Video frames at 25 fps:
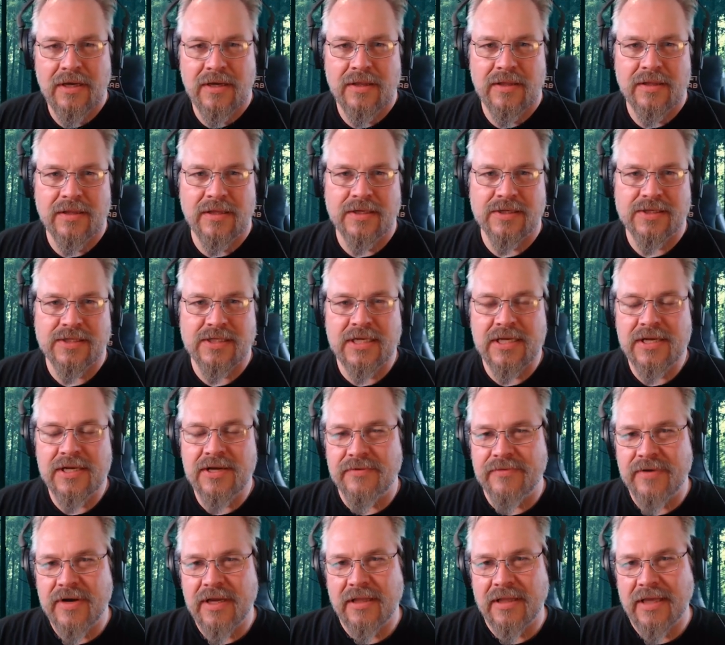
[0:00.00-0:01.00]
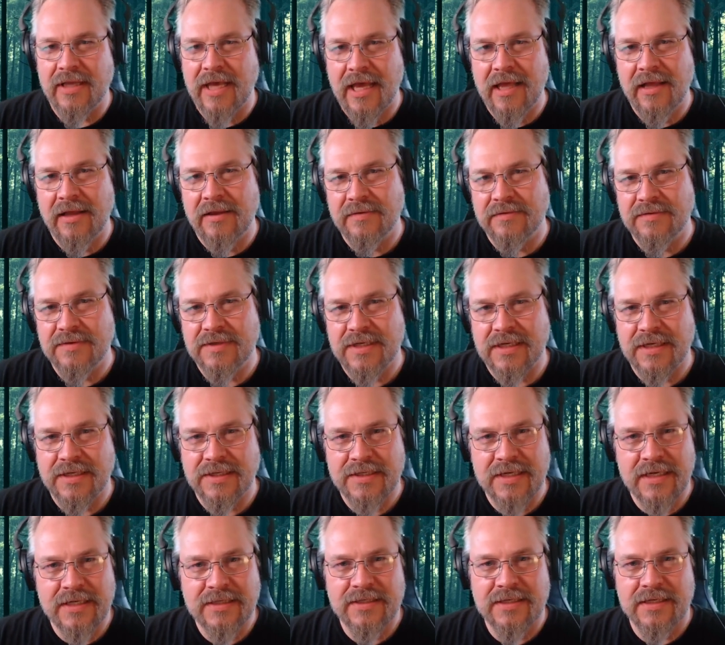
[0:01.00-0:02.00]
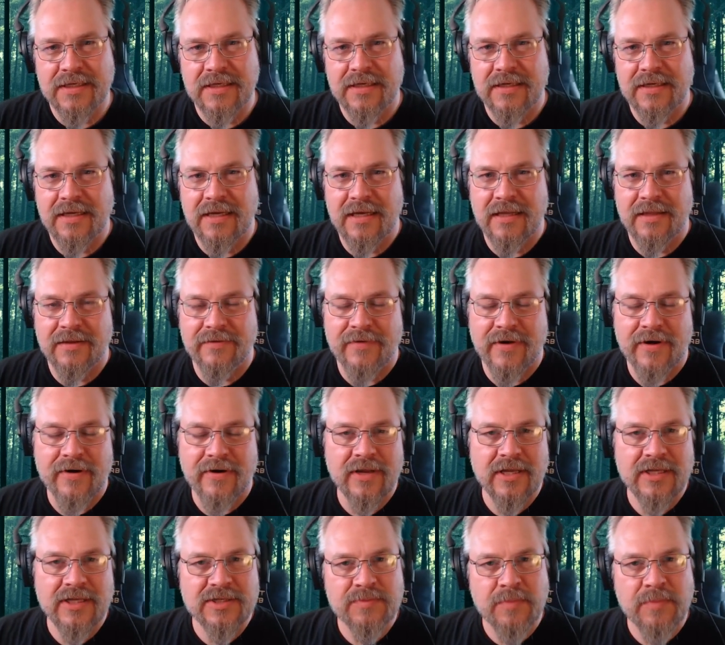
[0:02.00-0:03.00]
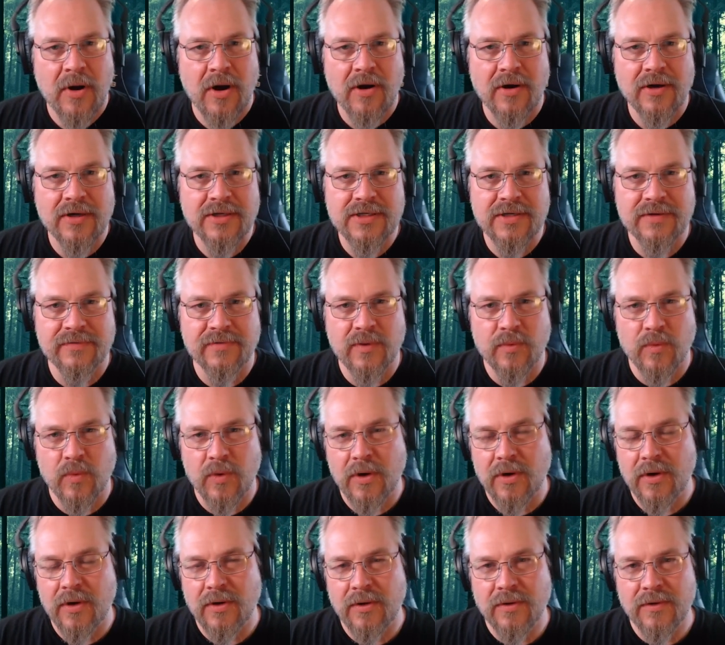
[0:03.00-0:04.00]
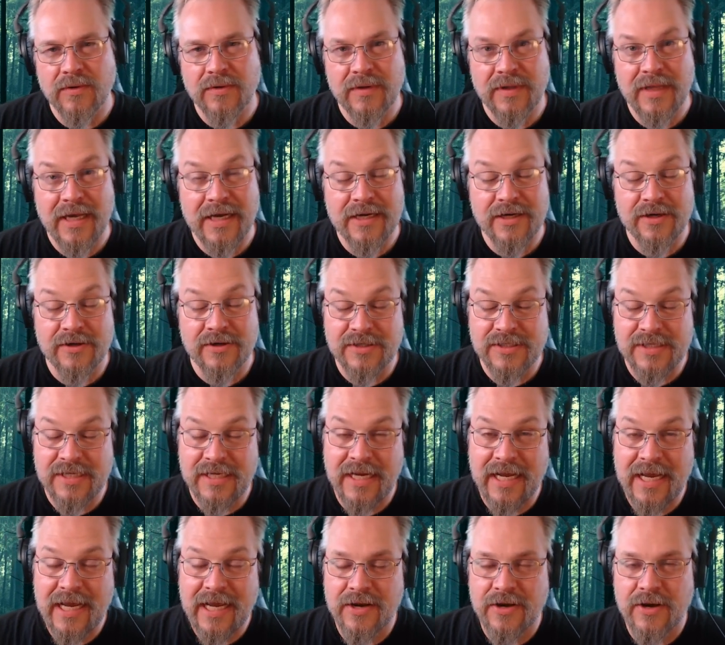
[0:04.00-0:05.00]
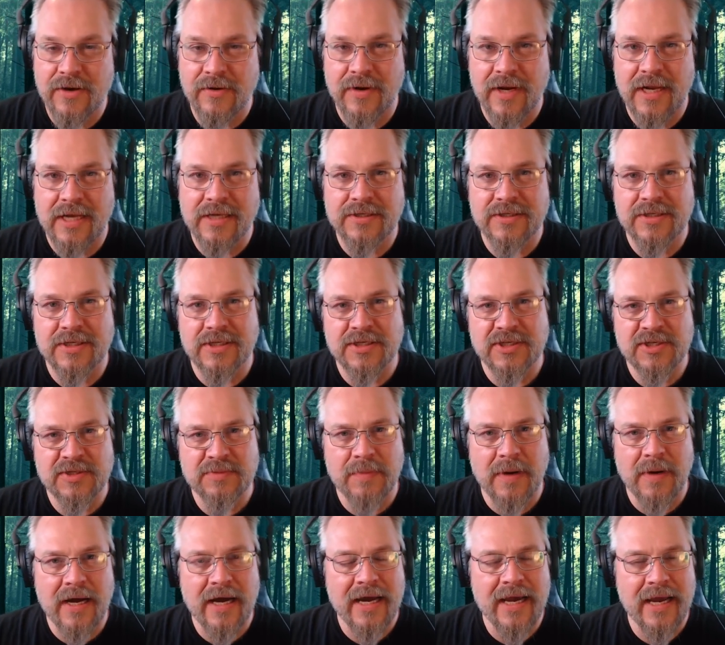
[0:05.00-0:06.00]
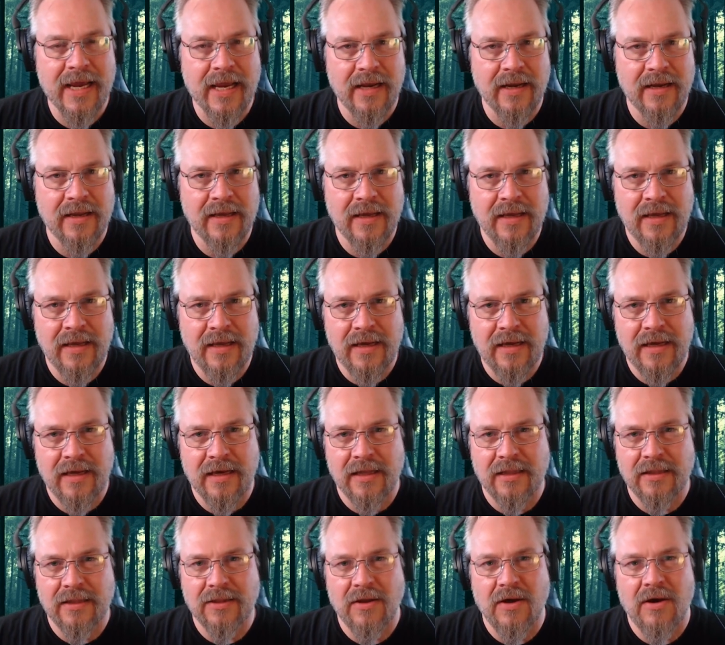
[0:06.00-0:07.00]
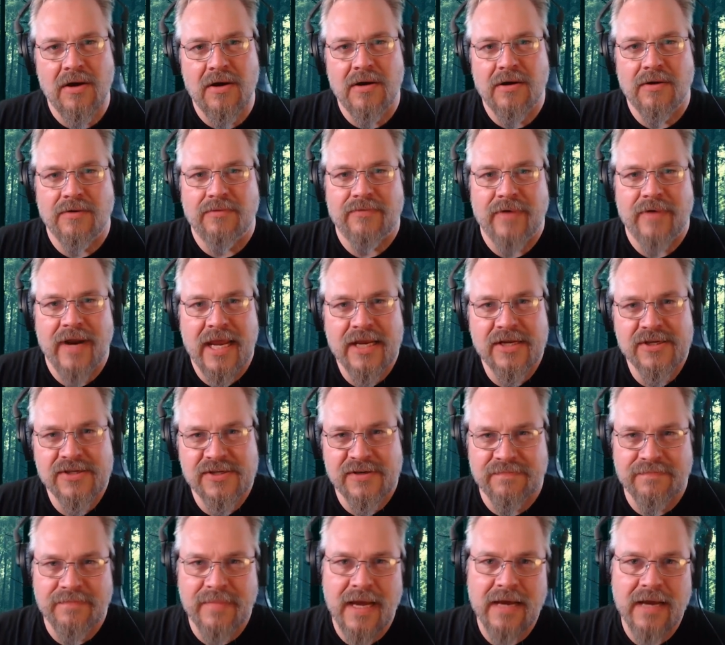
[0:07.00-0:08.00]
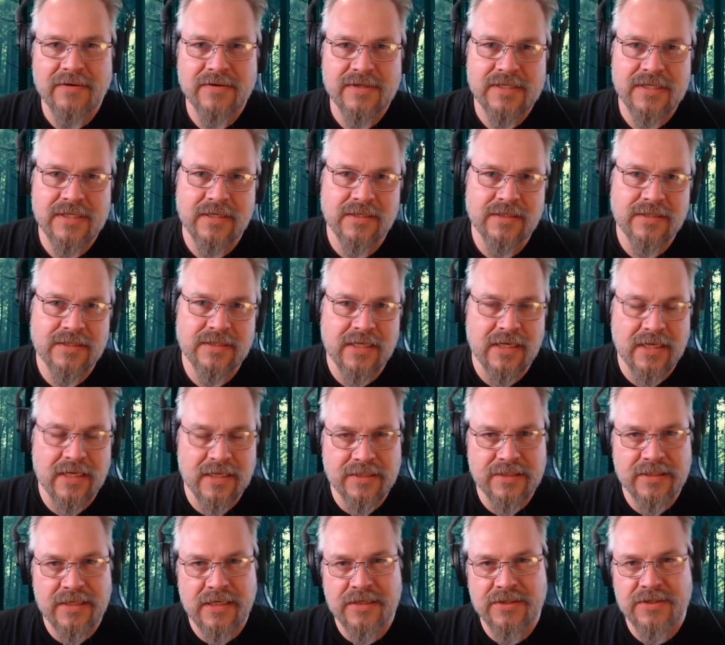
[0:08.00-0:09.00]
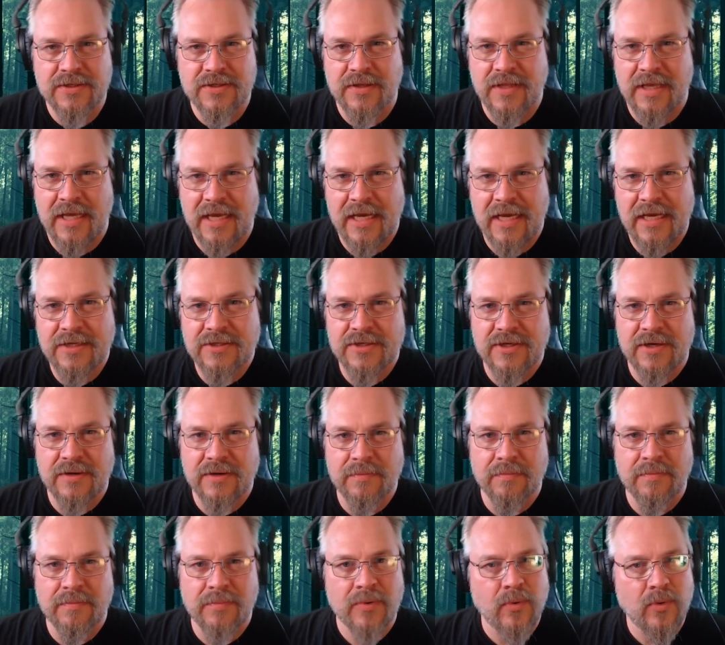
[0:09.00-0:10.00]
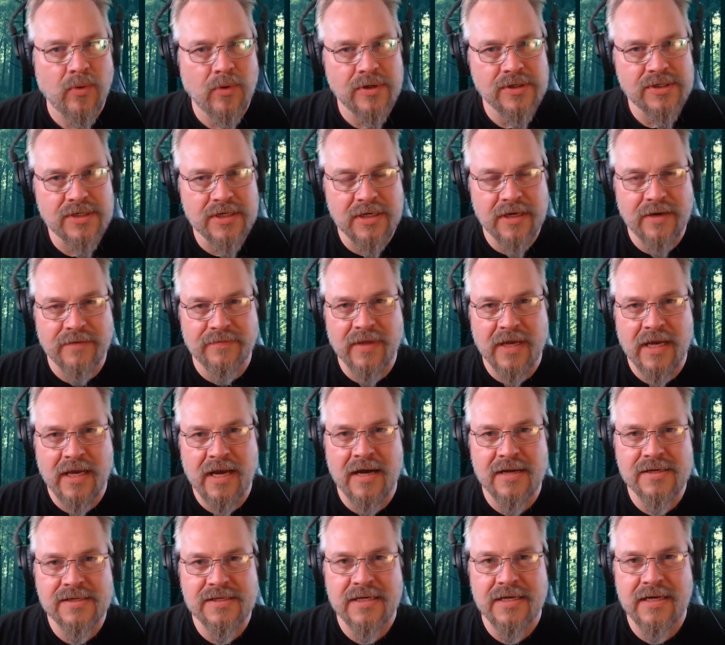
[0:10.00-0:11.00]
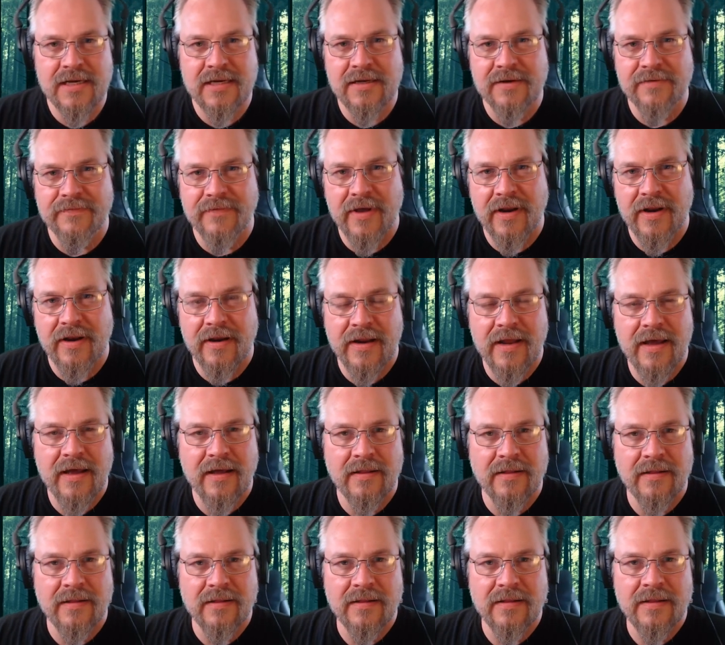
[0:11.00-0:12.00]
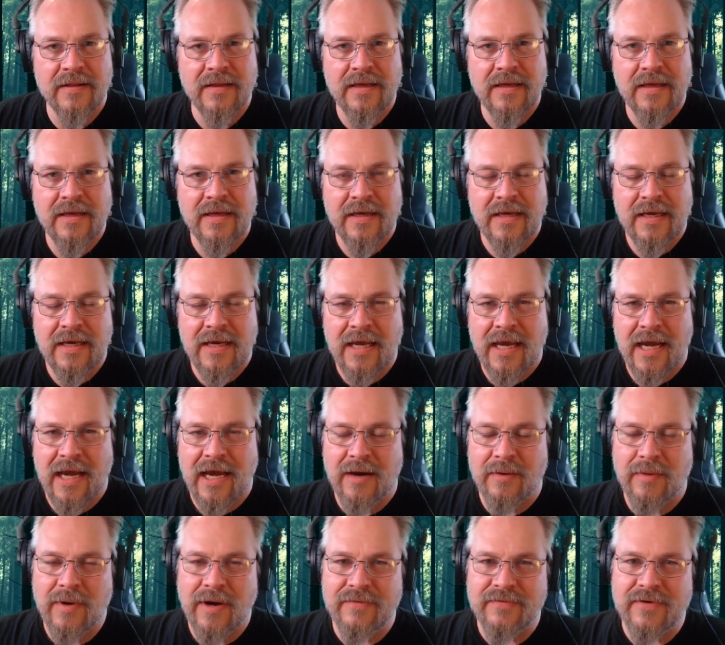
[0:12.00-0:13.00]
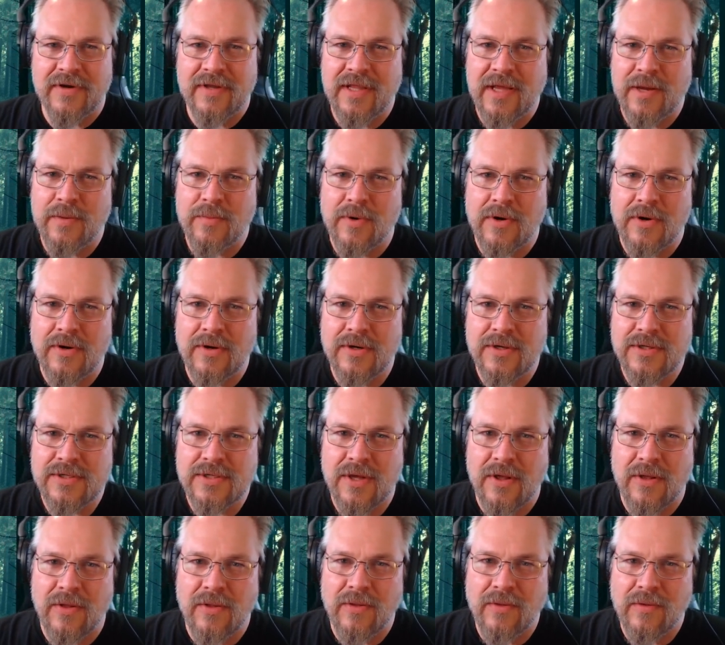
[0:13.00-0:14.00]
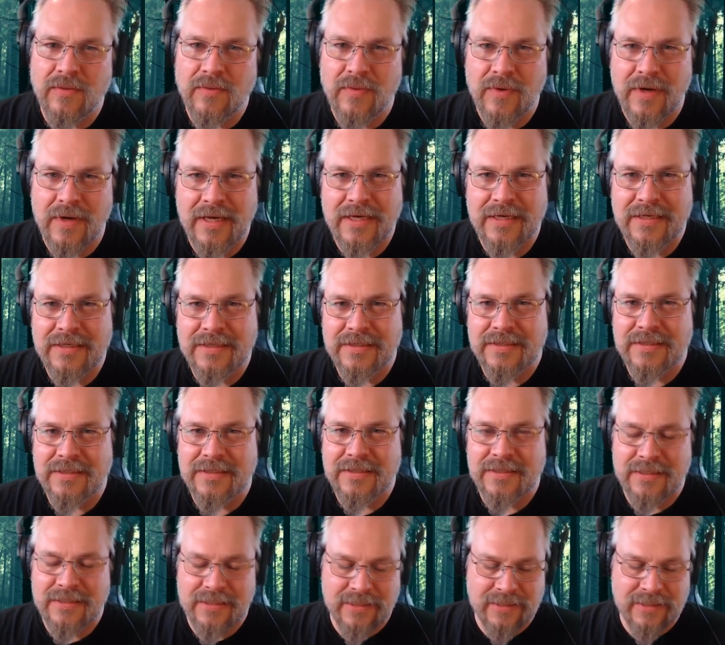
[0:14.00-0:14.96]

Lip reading: the Slindari elves existed in the various parts of the world that are today known as the Spine, a long range of mountains that exist to the eastern portion of the continent of Evindale. However, they weren't always,